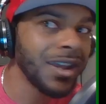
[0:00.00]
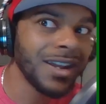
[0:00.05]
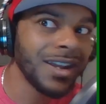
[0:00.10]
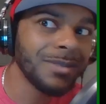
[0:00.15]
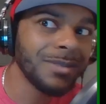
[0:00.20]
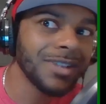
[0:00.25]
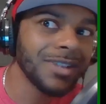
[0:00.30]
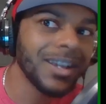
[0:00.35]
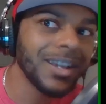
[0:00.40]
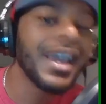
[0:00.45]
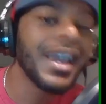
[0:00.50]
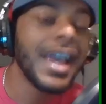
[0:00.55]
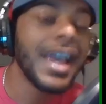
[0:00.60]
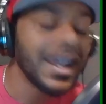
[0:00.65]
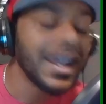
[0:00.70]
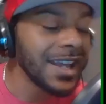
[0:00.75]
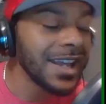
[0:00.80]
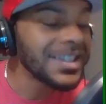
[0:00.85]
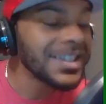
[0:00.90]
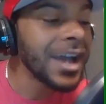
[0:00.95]
And I'm like,
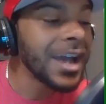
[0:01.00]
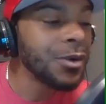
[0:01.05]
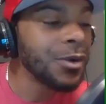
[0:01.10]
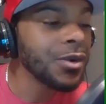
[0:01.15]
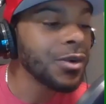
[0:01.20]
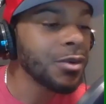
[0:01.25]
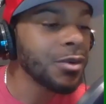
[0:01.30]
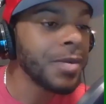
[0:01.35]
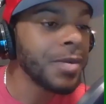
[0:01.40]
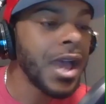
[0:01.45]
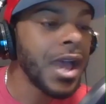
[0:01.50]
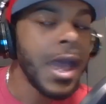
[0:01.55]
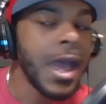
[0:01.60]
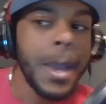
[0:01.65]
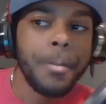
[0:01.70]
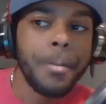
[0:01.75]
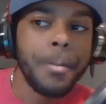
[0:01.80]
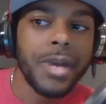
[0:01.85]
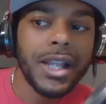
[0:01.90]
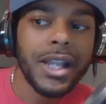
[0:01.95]
that's how it.
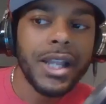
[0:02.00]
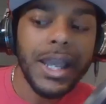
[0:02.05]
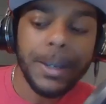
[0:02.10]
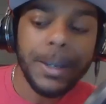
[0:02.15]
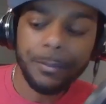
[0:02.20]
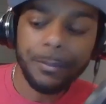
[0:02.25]
But like